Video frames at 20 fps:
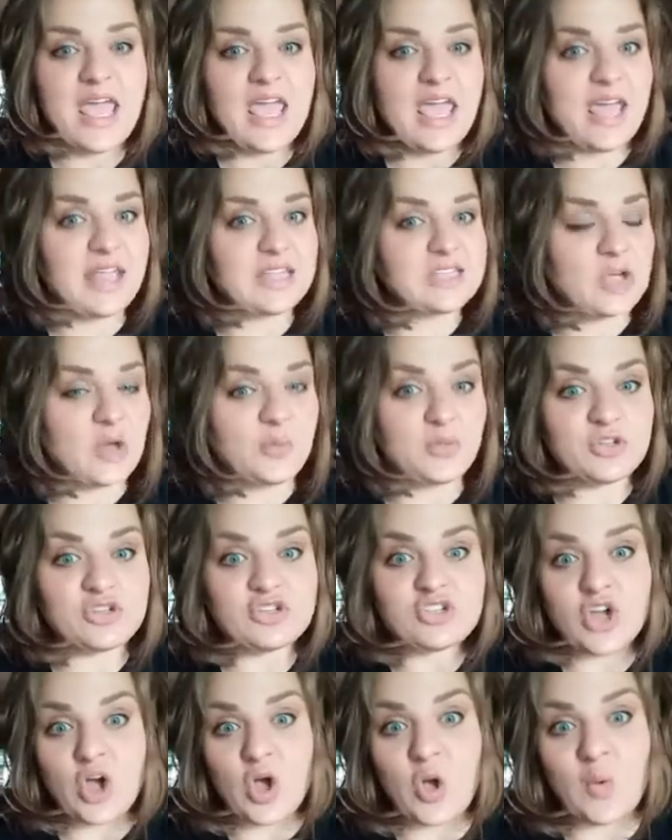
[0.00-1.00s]
it's
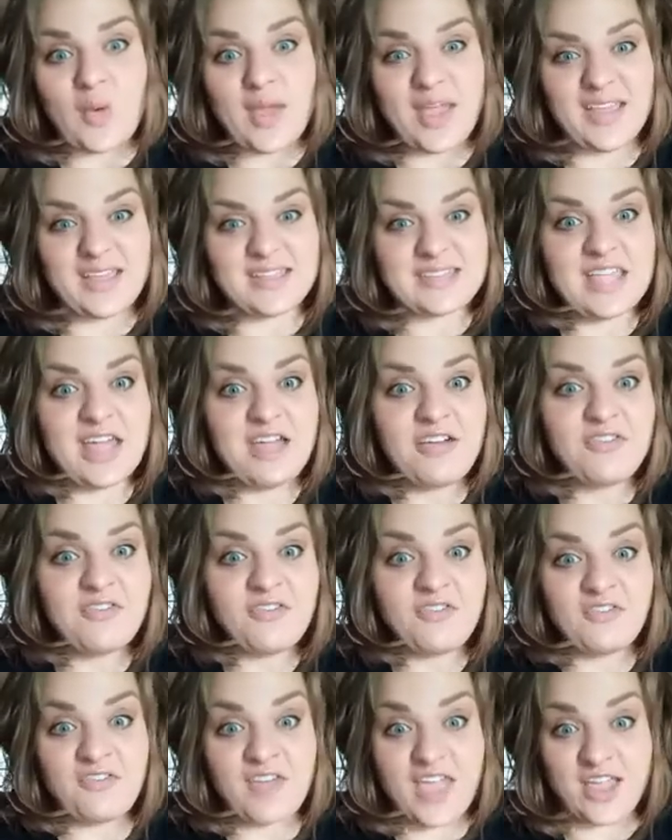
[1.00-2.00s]
almost always
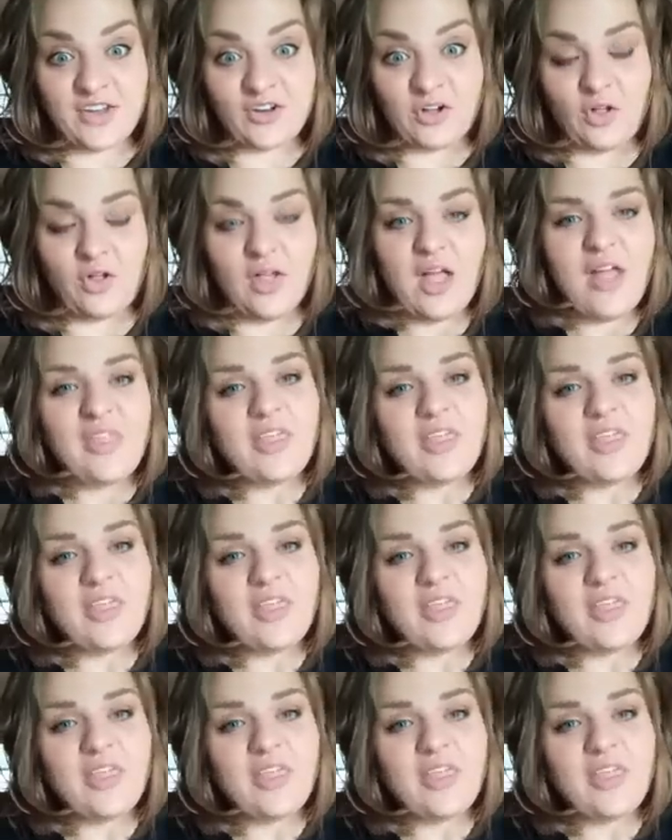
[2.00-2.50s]
fatal.